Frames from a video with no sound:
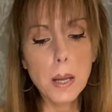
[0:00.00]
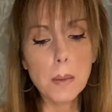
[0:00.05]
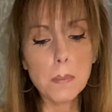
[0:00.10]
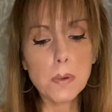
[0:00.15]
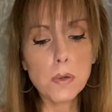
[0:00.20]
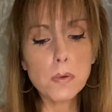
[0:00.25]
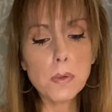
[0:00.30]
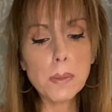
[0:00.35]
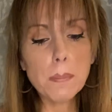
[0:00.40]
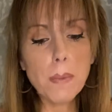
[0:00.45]

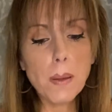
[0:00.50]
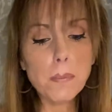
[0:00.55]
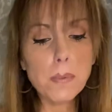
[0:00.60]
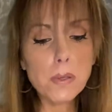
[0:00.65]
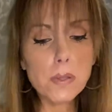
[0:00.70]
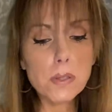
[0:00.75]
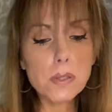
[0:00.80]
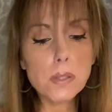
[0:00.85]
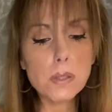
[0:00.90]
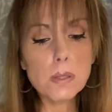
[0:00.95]
But
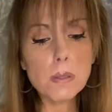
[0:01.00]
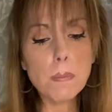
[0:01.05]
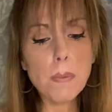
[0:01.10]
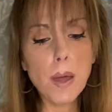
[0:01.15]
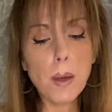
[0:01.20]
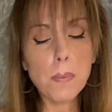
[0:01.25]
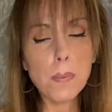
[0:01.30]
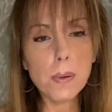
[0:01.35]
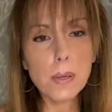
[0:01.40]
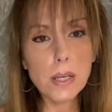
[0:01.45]
remember, this is
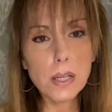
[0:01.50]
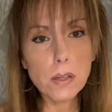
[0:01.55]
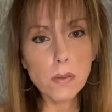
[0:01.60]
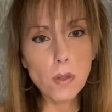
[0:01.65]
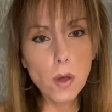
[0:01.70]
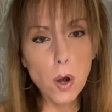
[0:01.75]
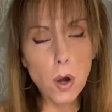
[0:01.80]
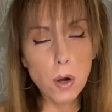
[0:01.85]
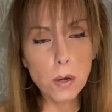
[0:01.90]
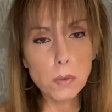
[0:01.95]
about putting in
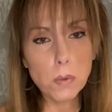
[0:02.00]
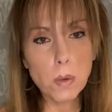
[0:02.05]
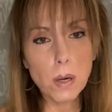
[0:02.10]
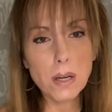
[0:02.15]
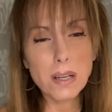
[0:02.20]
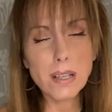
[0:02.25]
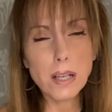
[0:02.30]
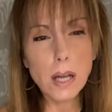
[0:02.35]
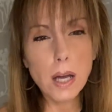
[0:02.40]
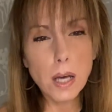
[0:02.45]
the hard
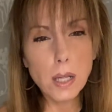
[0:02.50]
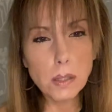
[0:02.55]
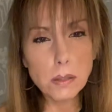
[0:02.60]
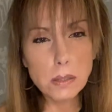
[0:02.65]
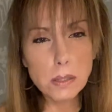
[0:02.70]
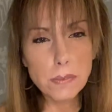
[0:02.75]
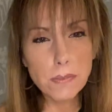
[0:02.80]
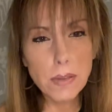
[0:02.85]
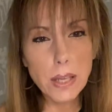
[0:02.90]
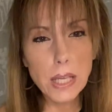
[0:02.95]
work and
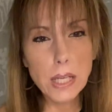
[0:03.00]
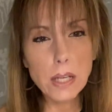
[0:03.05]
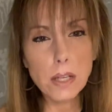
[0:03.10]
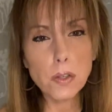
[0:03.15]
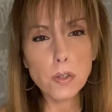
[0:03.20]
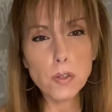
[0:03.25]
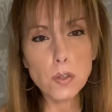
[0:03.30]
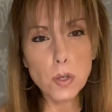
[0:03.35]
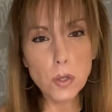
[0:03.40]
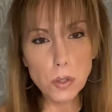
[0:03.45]

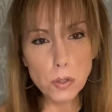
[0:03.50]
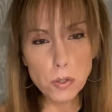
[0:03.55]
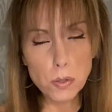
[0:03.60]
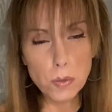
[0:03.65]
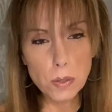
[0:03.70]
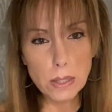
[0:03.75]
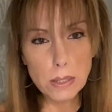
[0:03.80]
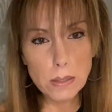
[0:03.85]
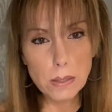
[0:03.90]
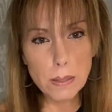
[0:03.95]
cultivating and
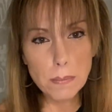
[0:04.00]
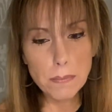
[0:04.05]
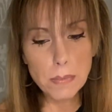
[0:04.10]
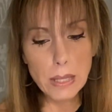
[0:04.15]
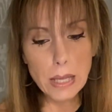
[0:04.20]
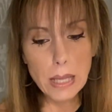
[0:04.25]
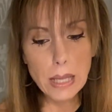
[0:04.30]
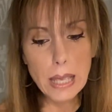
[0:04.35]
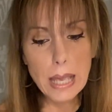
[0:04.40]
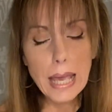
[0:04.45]
nurturing
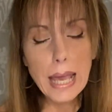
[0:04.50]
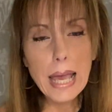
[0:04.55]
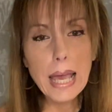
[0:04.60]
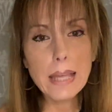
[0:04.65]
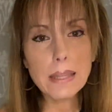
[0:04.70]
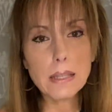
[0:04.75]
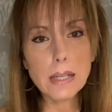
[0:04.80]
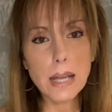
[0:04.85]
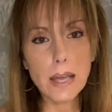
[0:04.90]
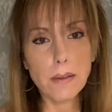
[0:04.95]
something
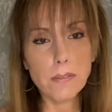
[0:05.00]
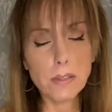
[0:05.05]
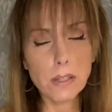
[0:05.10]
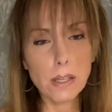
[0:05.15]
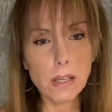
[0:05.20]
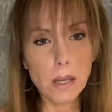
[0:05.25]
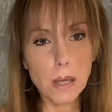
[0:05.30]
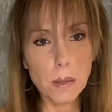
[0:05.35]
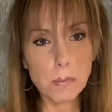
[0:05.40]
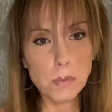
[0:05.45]
and then
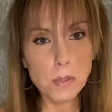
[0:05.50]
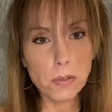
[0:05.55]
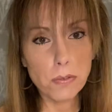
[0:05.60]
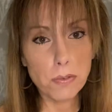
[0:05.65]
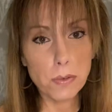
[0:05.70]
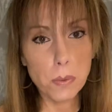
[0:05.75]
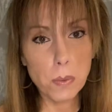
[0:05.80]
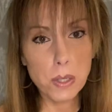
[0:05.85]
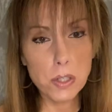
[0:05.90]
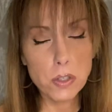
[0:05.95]
having it come to
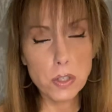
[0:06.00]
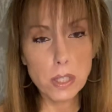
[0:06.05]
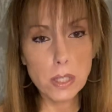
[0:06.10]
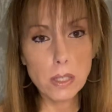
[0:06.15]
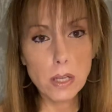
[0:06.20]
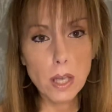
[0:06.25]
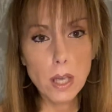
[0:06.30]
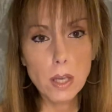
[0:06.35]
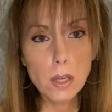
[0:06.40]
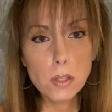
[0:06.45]

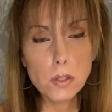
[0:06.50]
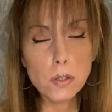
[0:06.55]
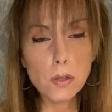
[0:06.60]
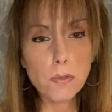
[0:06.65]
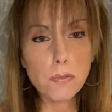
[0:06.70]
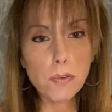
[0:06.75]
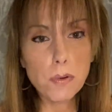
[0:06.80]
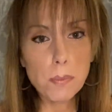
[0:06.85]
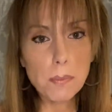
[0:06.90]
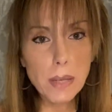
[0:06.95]
fruition.
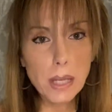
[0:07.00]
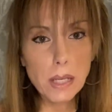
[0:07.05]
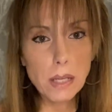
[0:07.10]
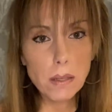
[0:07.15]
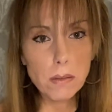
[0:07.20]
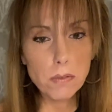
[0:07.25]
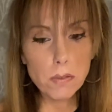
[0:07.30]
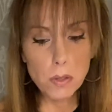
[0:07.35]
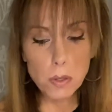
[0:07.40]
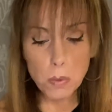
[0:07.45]
So for
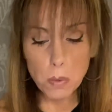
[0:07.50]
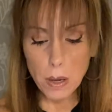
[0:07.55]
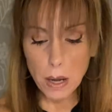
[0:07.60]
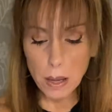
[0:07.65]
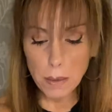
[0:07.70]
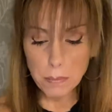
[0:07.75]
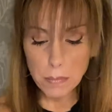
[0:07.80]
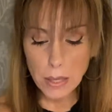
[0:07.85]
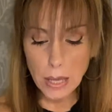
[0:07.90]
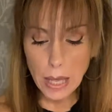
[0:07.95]
many of you, what
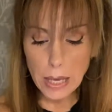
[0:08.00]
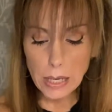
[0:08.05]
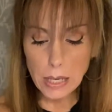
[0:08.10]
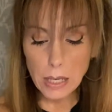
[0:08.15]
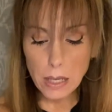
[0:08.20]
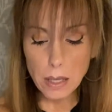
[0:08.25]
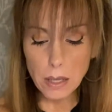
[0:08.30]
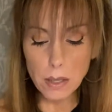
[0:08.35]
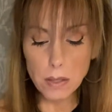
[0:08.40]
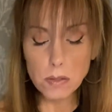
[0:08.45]
I'm
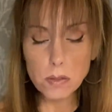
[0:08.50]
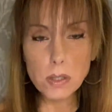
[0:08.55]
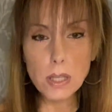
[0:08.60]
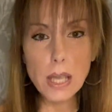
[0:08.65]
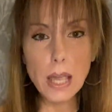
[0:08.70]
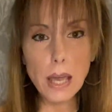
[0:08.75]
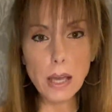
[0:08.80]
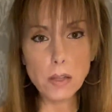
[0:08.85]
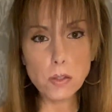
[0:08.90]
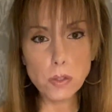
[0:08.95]
getting is
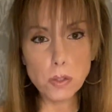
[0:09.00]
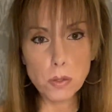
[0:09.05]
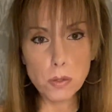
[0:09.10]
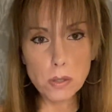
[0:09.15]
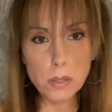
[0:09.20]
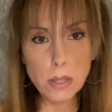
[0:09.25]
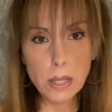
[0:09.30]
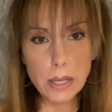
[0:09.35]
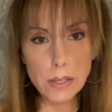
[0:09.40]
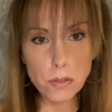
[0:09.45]
the
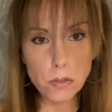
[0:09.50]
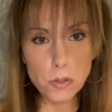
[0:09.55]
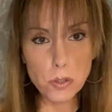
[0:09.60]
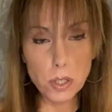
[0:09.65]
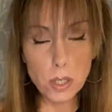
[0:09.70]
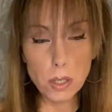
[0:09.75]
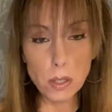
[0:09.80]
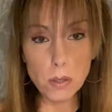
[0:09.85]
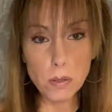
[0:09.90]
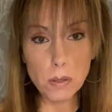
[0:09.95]
external
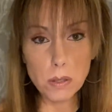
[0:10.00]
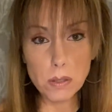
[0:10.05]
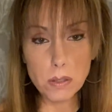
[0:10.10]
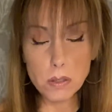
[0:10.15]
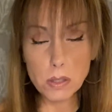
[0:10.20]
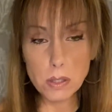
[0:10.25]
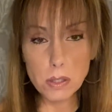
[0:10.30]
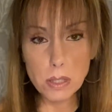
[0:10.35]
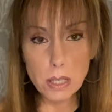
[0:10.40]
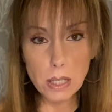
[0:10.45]
energy to you. Now,
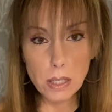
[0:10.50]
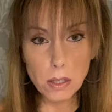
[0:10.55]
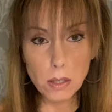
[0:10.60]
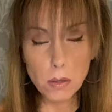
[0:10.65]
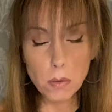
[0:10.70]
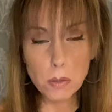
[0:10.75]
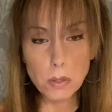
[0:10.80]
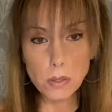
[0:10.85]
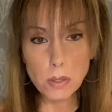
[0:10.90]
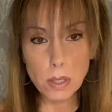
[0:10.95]
this is not
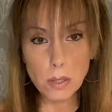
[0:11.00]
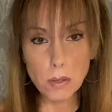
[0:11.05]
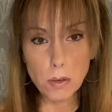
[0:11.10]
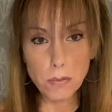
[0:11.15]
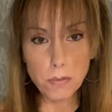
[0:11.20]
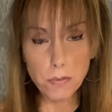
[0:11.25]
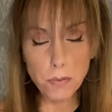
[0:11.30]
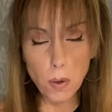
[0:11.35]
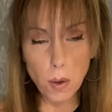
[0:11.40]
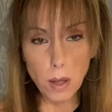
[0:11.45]
you, it's not your
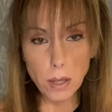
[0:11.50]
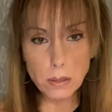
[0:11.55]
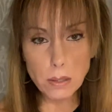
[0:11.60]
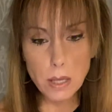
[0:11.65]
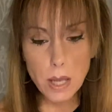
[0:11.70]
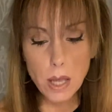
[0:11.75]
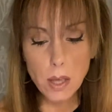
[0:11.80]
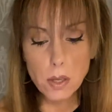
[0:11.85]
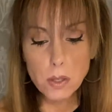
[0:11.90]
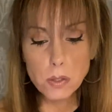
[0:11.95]
fault.
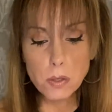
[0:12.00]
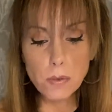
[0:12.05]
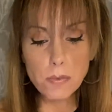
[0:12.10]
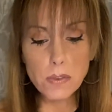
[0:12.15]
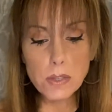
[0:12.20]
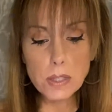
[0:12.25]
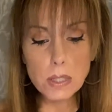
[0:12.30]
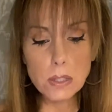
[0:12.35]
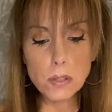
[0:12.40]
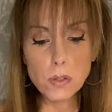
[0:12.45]
So if
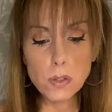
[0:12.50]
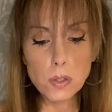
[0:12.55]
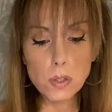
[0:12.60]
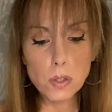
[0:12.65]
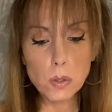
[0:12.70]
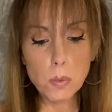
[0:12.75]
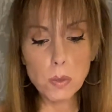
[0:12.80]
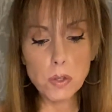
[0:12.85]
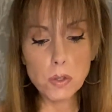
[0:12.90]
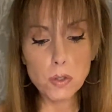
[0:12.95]
this has to
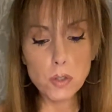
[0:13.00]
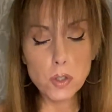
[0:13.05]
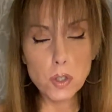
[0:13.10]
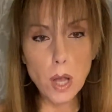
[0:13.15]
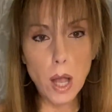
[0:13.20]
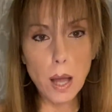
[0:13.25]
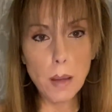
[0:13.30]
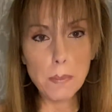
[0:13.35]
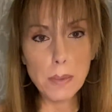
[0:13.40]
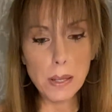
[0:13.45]
do with a
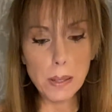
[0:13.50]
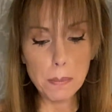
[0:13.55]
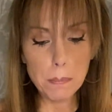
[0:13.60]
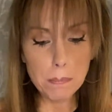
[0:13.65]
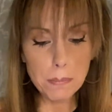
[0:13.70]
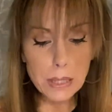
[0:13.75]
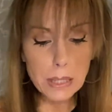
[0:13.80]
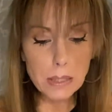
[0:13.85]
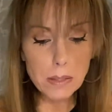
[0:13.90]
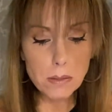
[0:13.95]
job, it
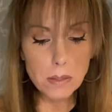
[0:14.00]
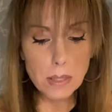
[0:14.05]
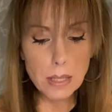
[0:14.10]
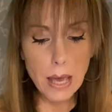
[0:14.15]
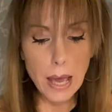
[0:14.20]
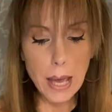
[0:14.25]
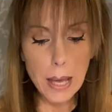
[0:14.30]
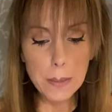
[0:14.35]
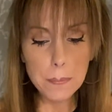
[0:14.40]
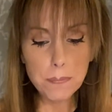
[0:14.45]
means
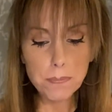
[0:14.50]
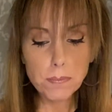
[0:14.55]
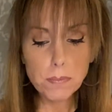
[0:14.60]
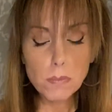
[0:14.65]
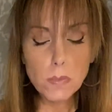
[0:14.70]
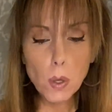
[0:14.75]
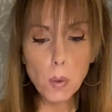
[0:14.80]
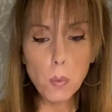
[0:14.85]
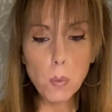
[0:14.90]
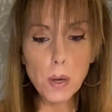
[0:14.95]
that
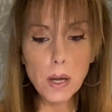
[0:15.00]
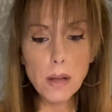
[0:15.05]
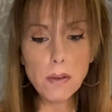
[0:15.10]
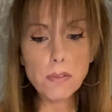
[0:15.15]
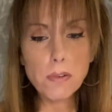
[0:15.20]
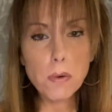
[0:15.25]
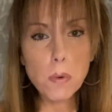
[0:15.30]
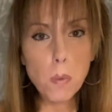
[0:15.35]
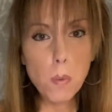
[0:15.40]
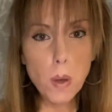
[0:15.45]

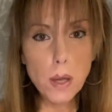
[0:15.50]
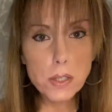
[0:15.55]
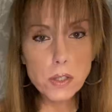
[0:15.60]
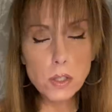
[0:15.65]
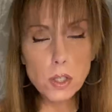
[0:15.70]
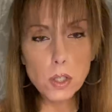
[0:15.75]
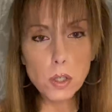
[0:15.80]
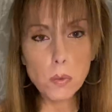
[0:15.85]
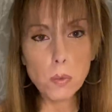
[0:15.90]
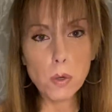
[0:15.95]
whatever it was
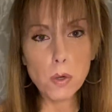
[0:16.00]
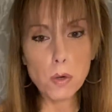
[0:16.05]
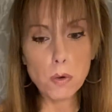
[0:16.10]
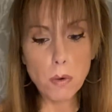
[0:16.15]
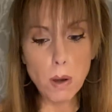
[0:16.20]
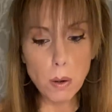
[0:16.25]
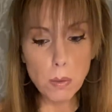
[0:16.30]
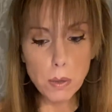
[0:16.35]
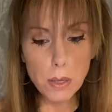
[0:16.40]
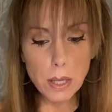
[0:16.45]
that you were
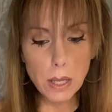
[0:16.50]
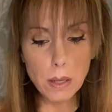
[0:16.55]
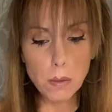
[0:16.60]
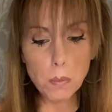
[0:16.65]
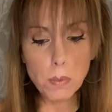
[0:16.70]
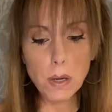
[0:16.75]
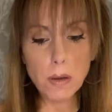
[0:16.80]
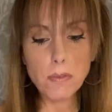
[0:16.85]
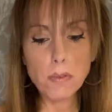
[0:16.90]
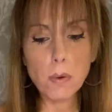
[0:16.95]
growing
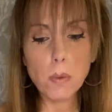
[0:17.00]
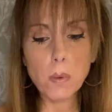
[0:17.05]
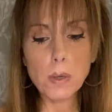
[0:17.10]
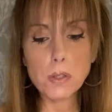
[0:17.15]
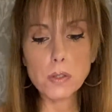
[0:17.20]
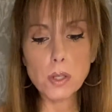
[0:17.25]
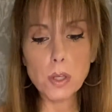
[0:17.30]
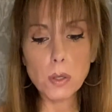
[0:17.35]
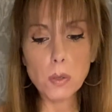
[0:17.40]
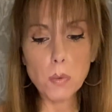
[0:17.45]
in, whatever it
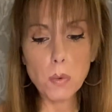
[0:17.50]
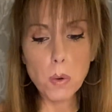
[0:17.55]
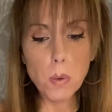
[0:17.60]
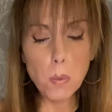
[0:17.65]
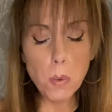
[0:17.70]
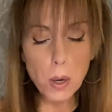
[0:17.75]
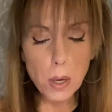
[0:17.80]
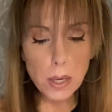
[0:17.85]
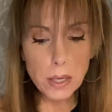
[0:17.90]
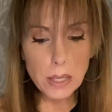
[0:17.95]
was that you were
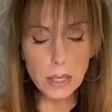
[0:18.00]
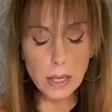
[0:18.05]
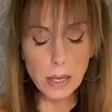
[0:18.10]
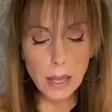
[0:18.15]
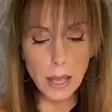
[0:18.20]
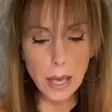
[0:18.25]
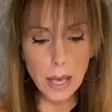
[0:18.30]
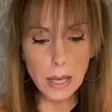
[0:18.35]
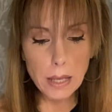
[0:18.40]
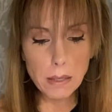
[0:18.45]

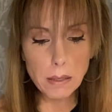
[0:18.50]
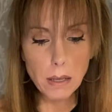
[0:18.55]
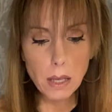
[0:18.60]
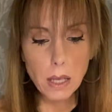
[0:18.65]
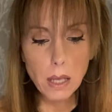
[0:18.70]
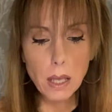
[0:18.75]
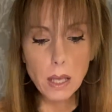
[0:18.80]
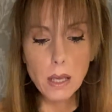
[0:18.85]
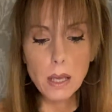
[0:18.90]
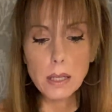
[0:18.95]
working at,
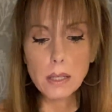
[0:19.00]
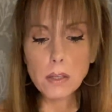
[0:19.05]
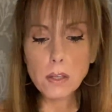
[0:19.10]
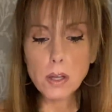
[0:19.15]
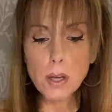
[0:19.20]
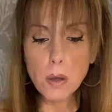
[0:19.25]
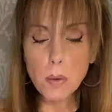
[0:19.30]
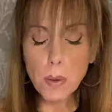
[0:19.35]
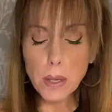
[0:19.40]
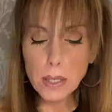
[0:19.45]

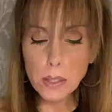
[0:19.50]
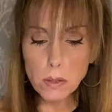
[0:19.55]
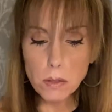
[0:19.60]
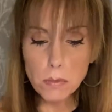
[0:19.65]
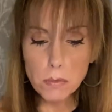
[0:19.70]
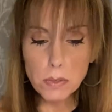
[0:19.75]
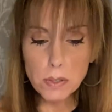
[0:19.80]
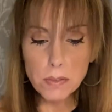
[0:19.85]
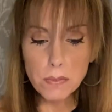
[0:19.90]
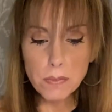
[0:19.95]
in
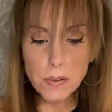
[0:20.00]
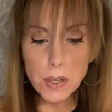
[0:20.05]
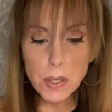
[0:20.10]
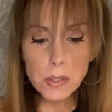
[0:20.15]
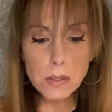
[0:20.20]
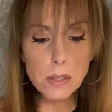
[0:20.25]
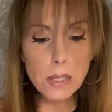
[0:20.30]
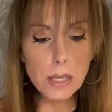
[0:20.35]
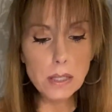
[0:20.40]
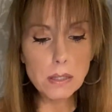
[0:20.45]
the
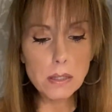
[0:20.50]
reverse is